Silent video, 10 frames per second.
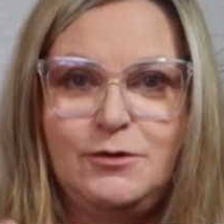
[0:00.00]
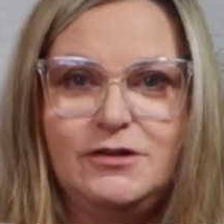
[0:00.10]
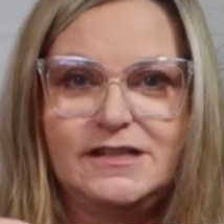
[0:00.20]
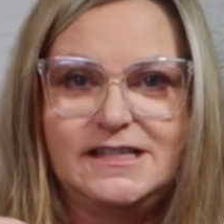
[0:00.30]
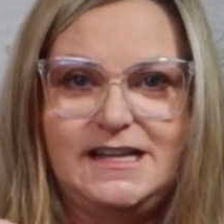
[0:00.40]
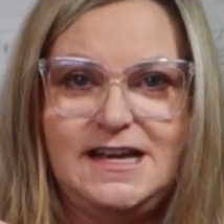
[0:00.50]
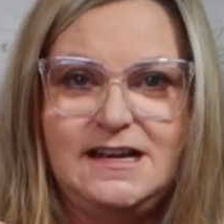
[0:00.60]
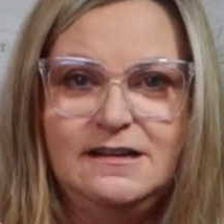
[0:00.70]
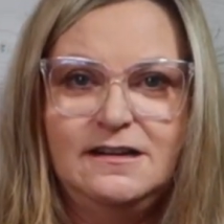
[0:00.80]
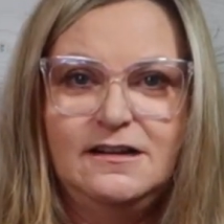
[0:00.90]
You can
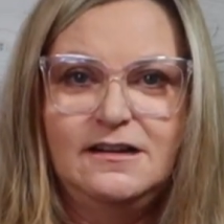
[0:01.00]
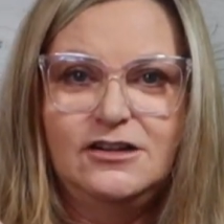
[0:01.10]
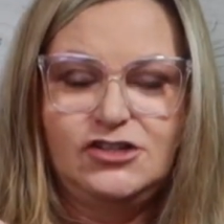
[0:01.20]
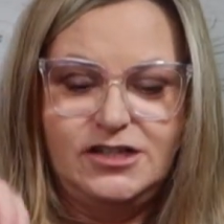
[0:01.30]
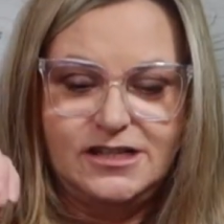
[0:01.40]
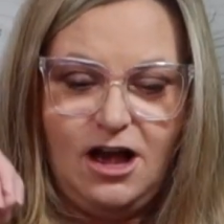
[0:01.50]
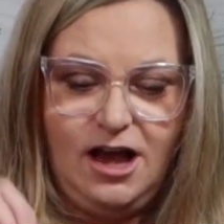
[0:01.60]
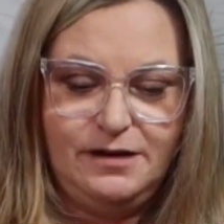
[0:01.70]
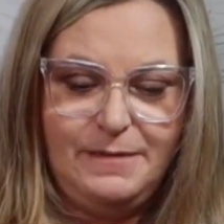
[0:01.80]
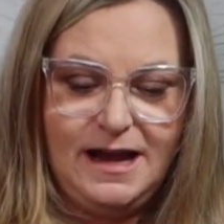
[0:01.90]
see she's
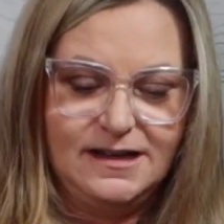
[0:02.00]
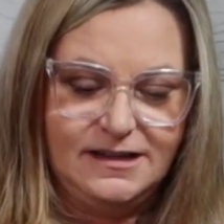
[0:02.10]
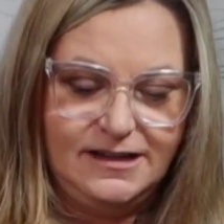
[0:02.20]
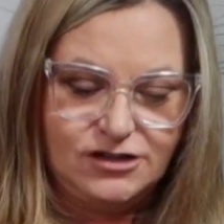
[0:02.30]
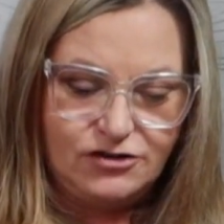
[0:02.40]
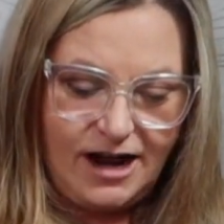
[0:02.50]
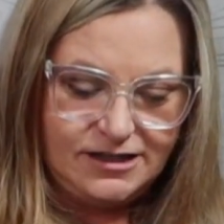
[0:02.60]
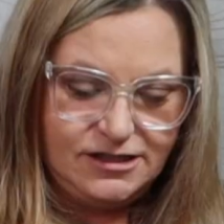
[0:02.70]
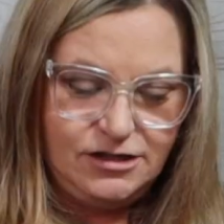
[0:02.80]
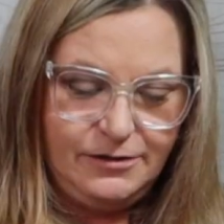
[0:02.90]
automatically
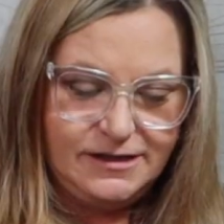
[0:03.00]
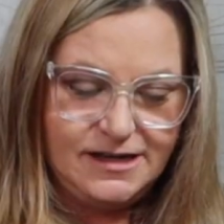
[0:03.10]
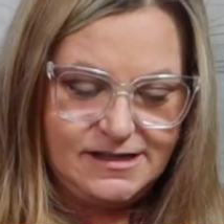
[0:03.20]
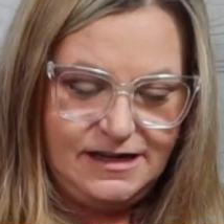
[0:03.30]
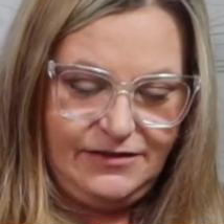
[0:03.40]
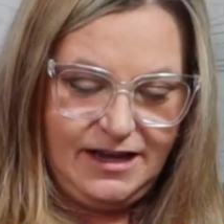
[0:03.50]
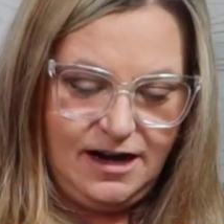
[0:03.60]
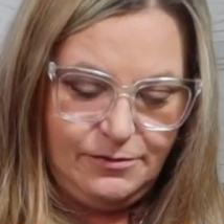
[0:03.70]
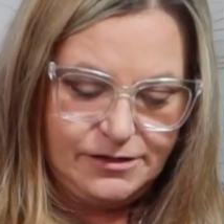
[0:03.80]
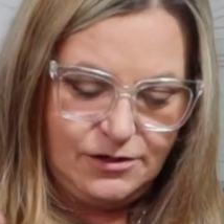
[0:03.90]
attracted to it, doesn't even
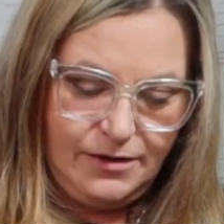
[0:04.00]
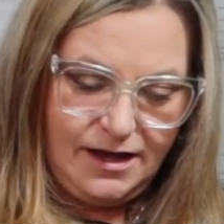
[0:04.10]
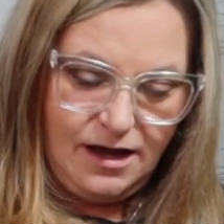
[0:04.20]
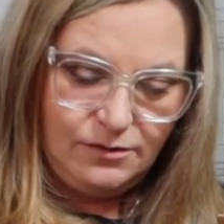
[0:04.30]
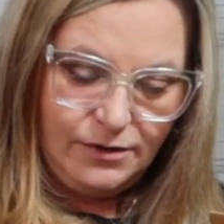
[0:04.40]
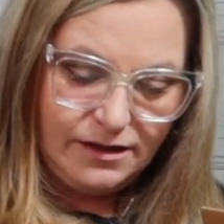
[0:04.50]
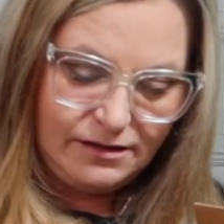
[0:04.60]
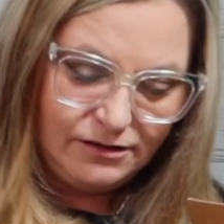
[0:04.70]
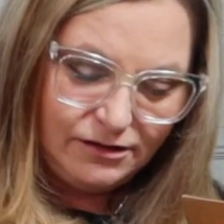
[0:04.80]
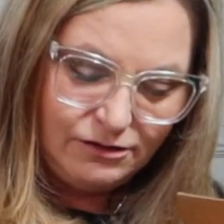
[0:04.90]
care what's going on
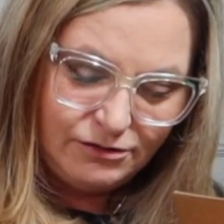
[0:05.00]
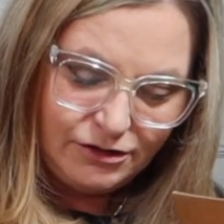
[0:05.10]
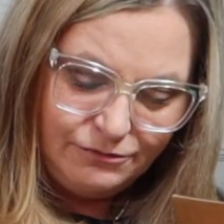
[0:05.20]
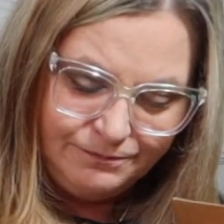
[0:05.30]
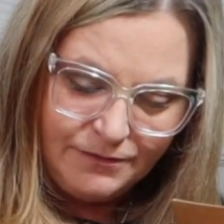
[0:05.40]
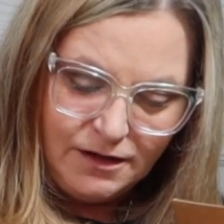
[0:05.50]
with Lulu.